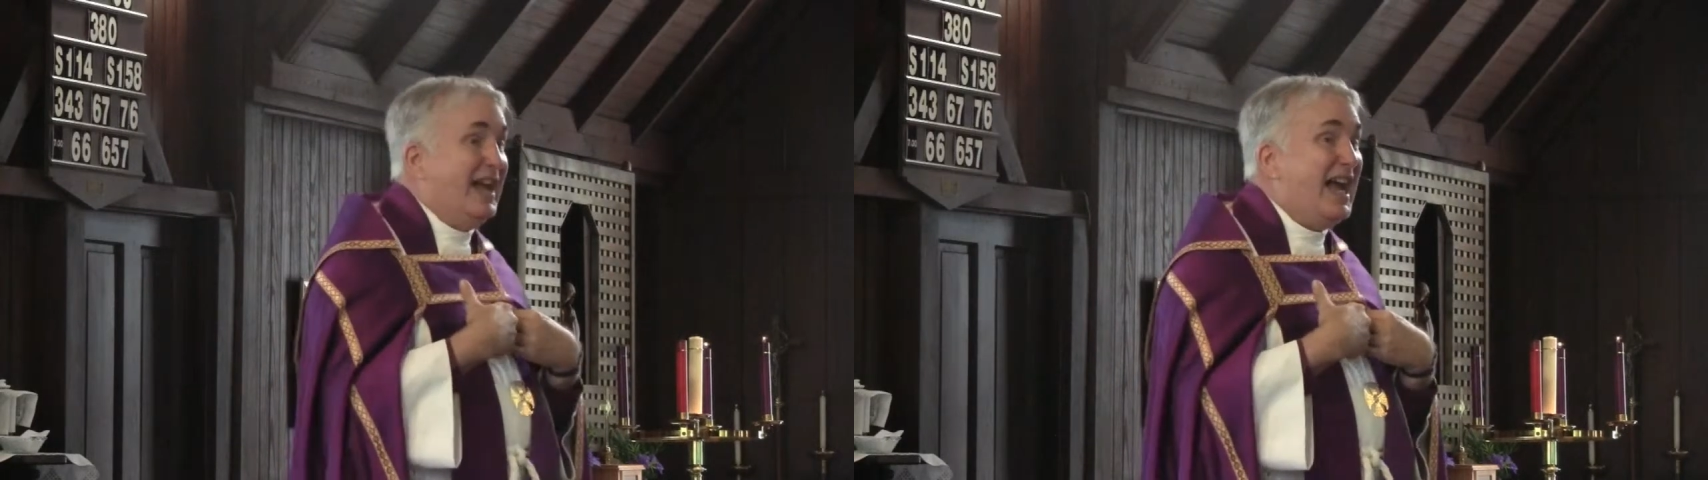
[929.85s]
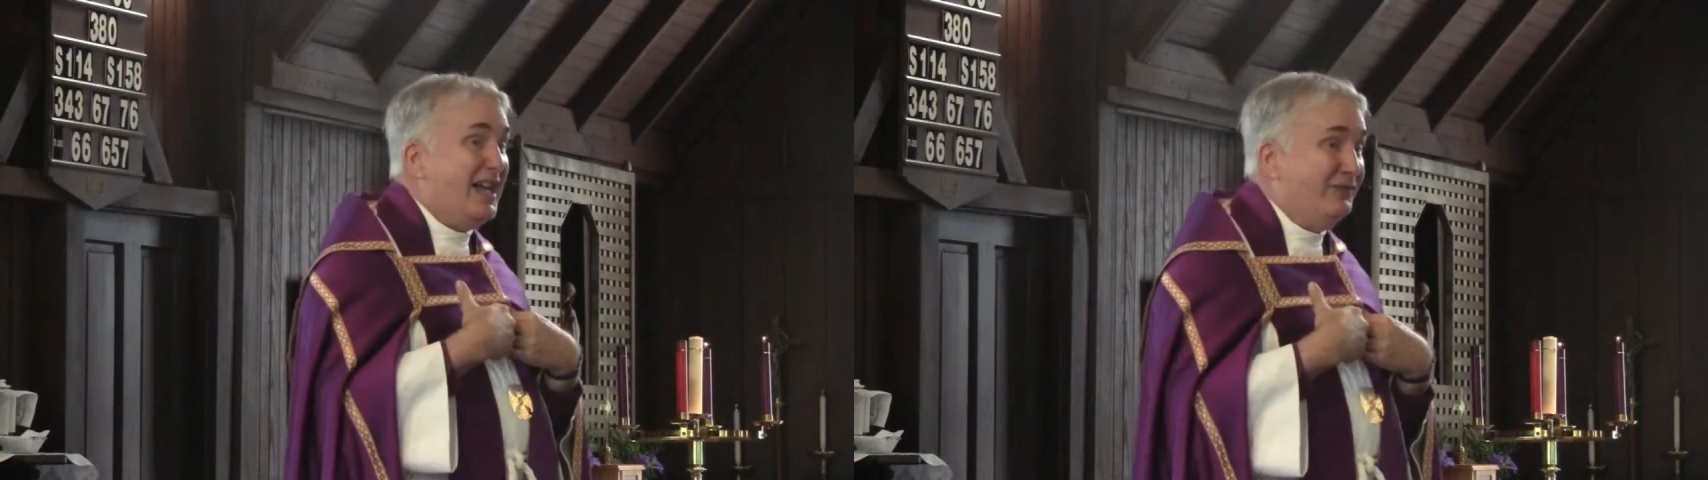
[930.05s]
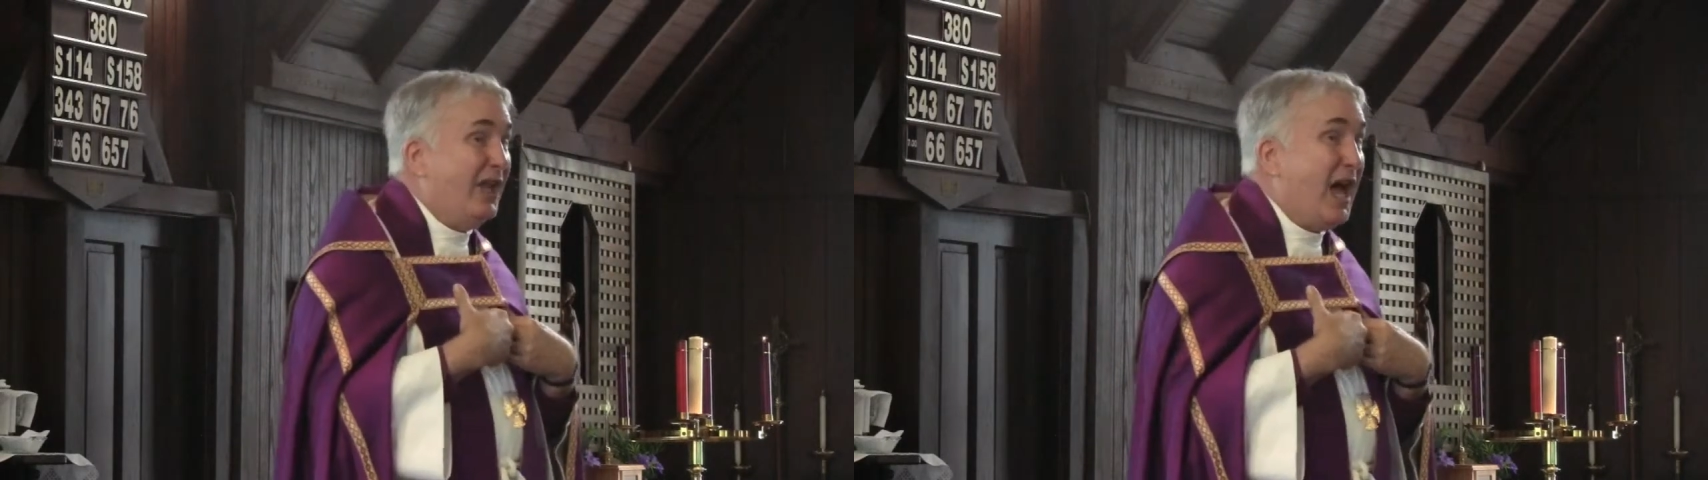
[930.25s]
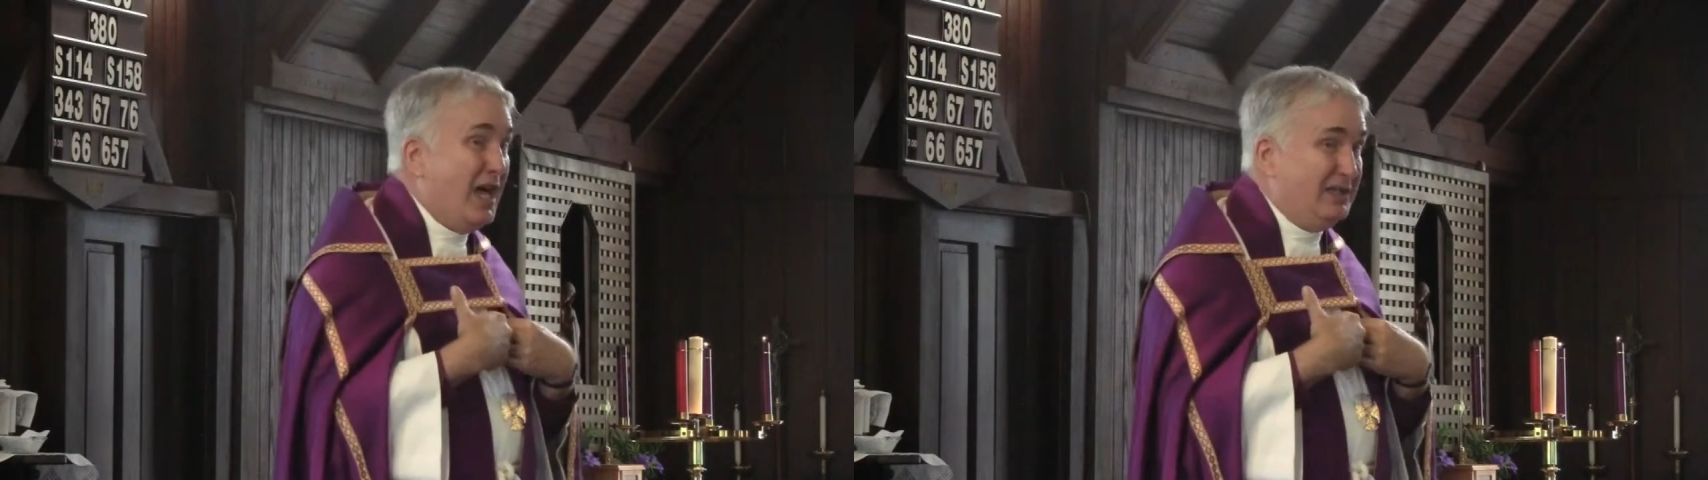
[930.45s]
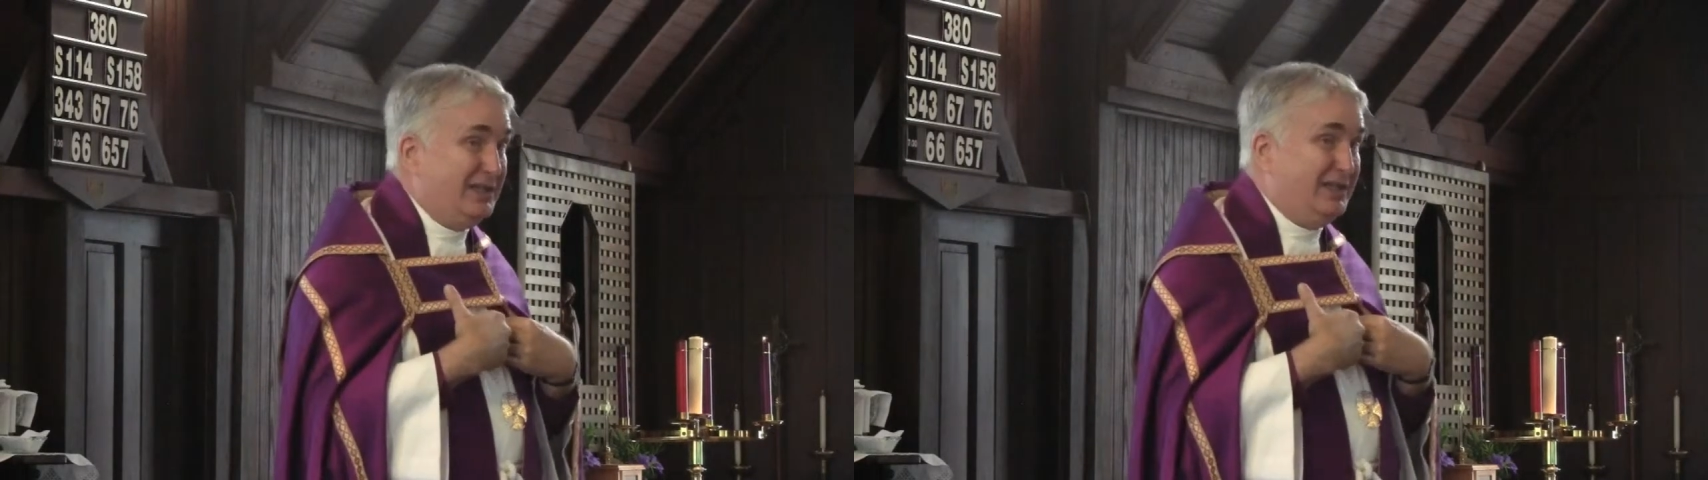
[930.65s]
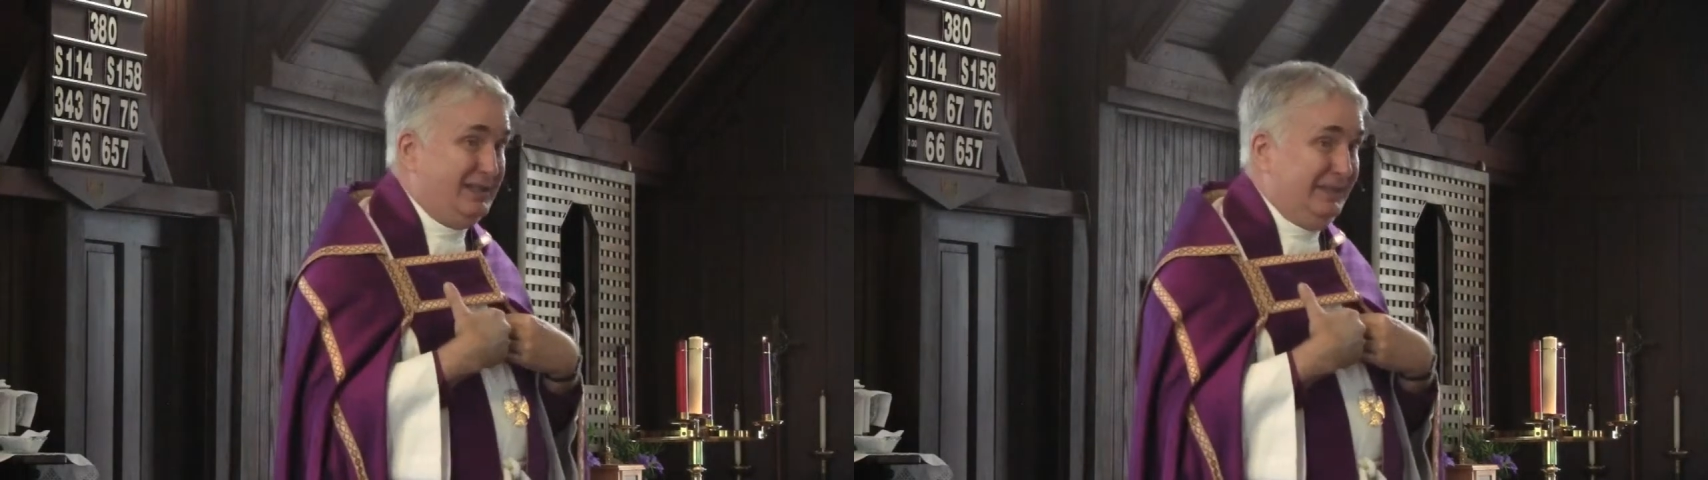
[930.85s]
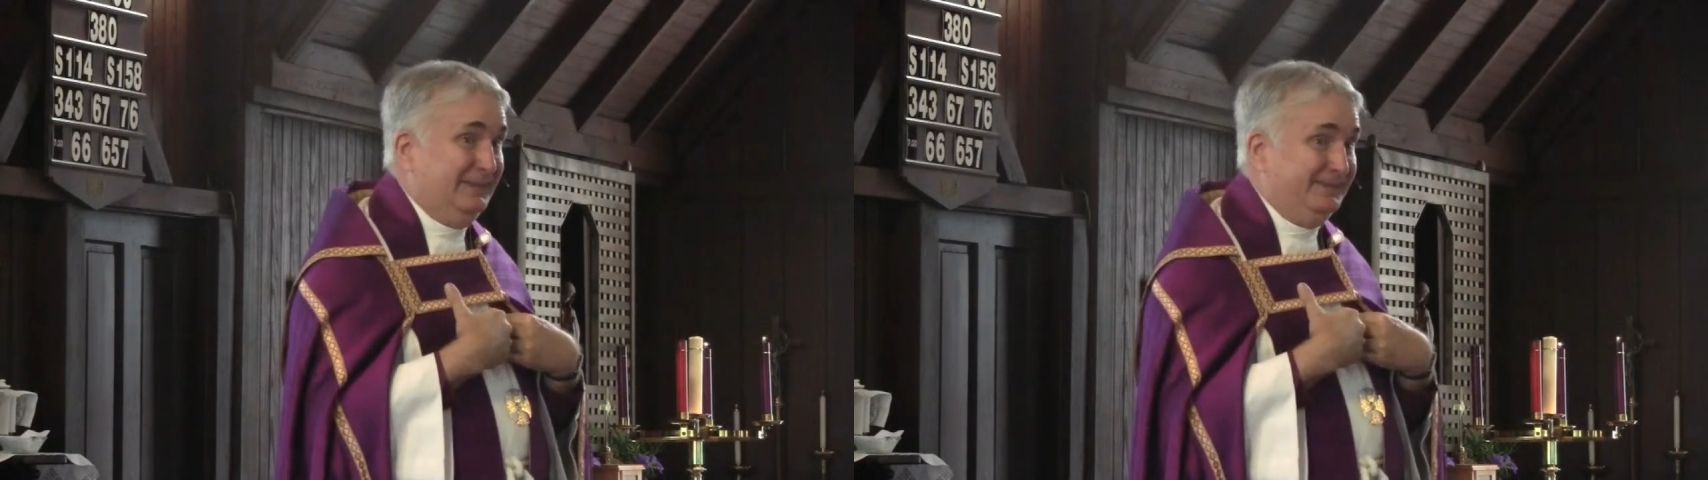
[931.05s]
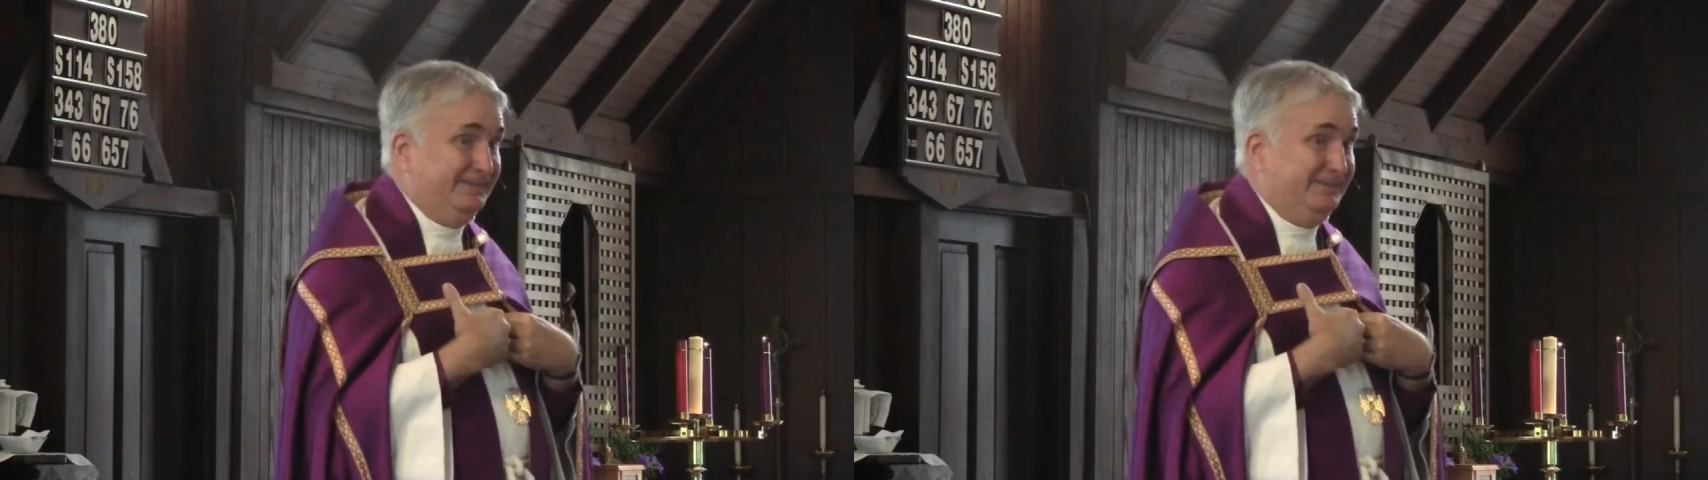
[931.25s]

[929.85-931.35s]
I have lots.